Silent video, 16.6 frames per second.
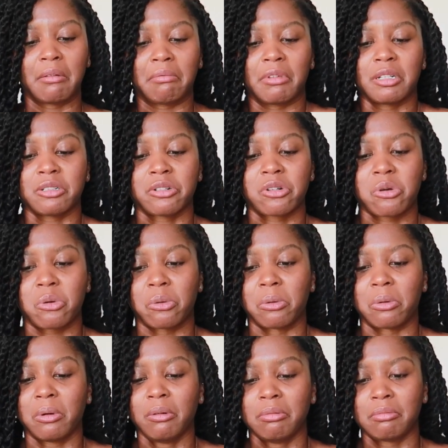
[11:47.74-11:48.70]
these are
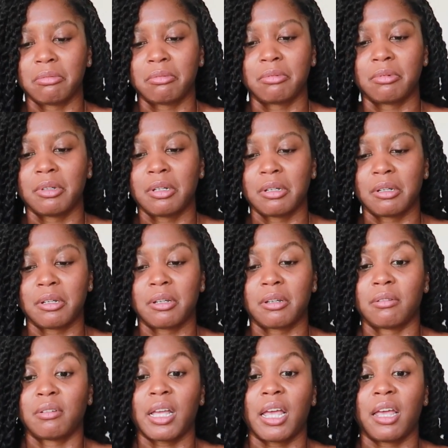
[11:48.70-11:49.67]
cool
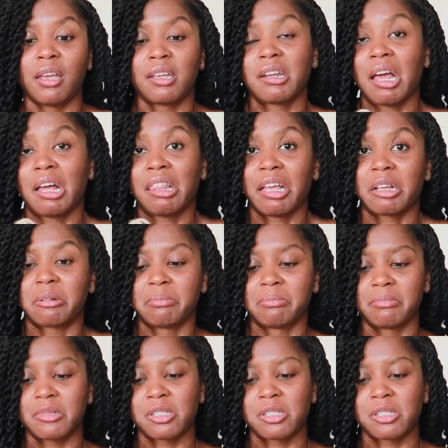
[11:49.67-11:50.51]
and I like them.